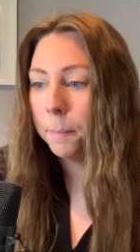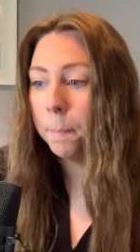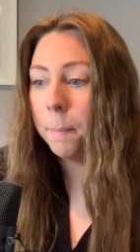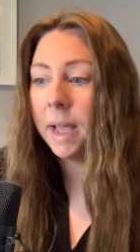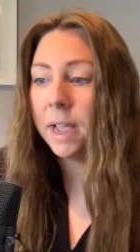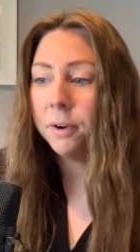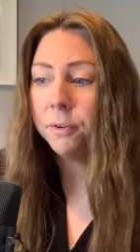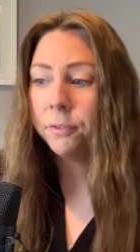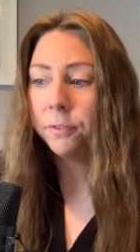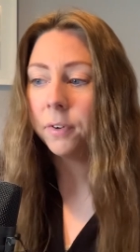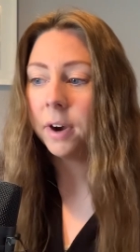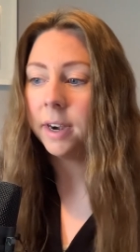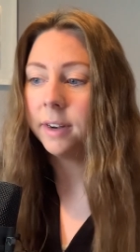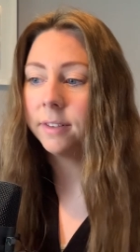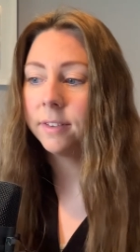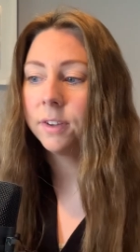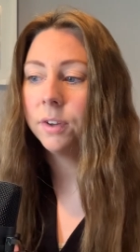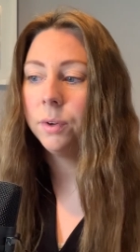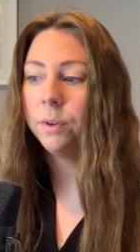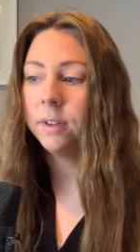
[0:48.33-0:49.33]
Male
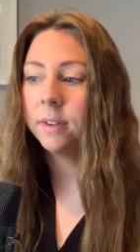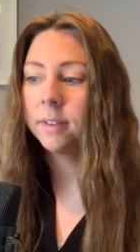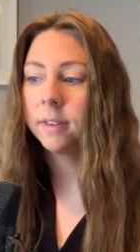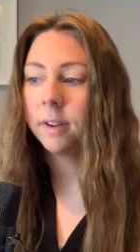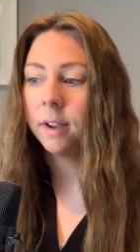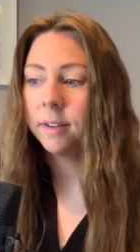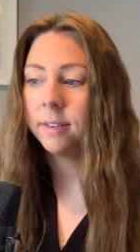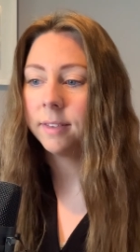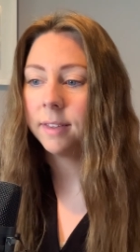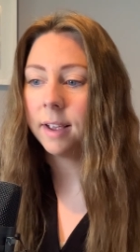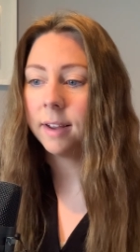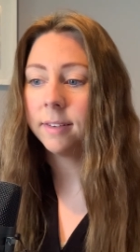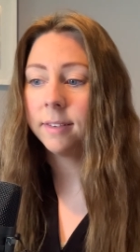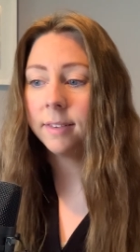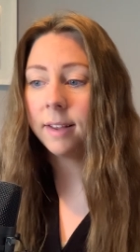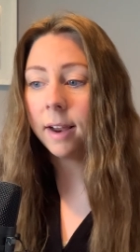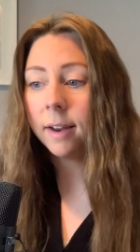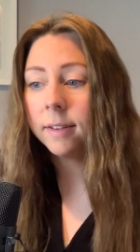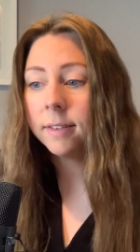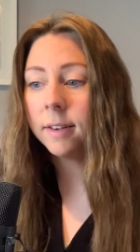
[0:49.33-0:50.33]
friends who discuss their
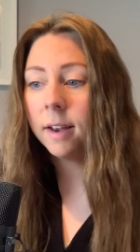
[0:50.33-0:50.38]
sex